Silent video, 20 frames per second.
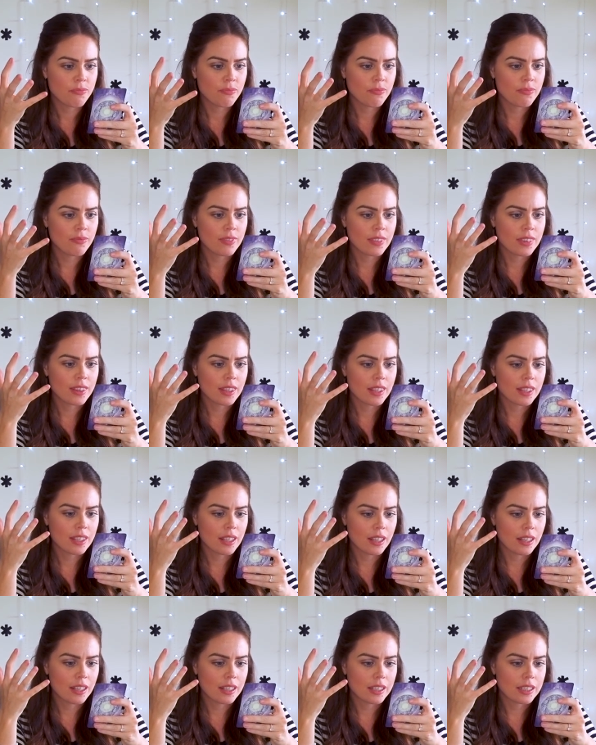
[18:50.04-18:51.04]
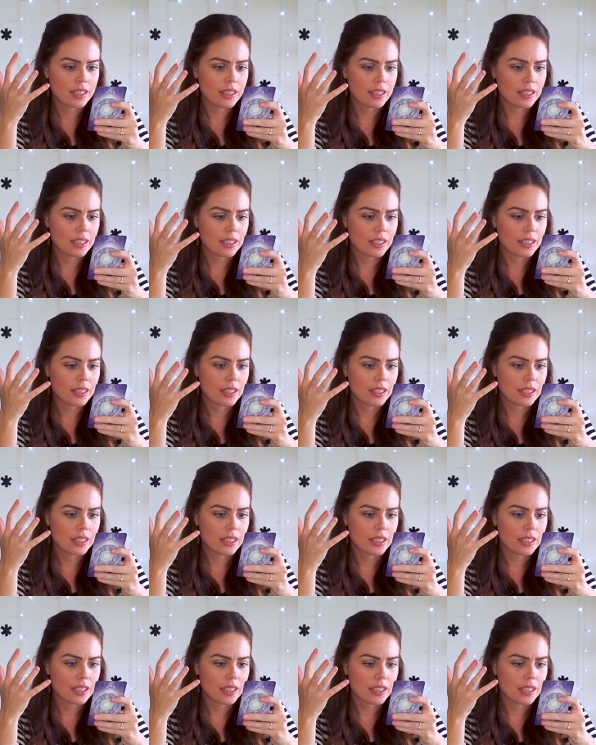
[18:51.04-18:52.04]

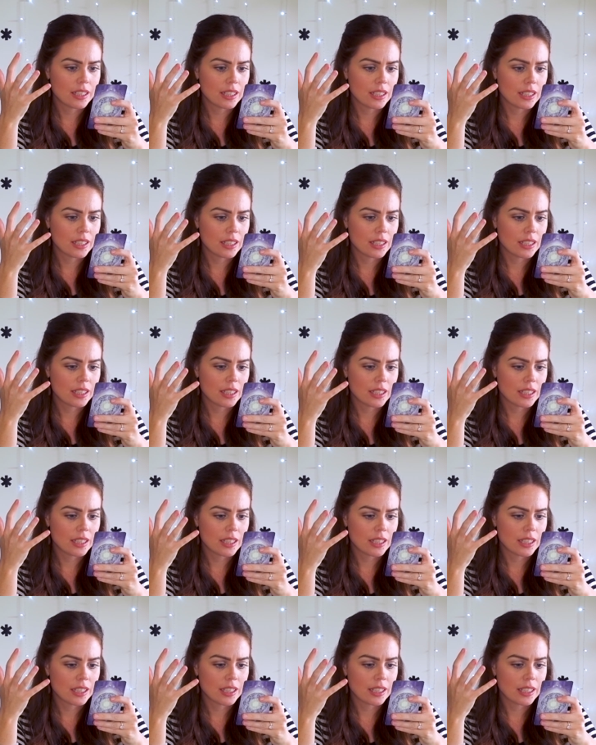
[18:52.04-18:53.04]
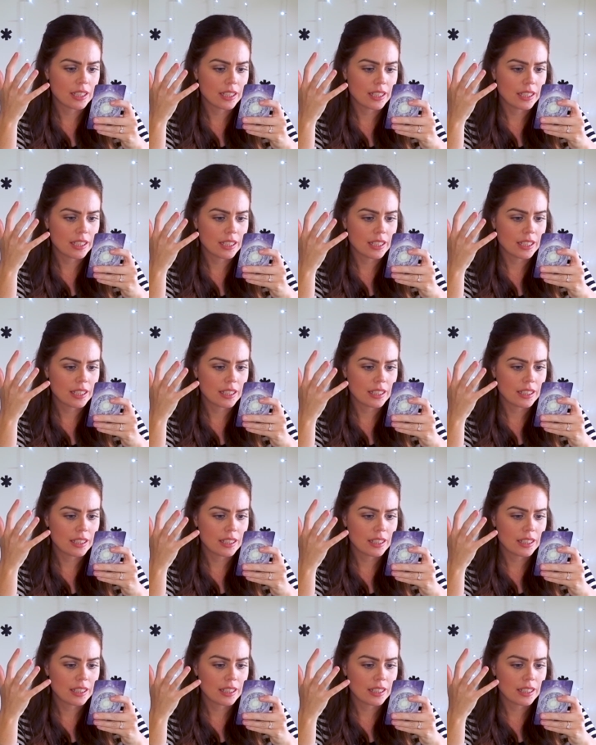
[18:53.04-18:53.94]
Nothing is said.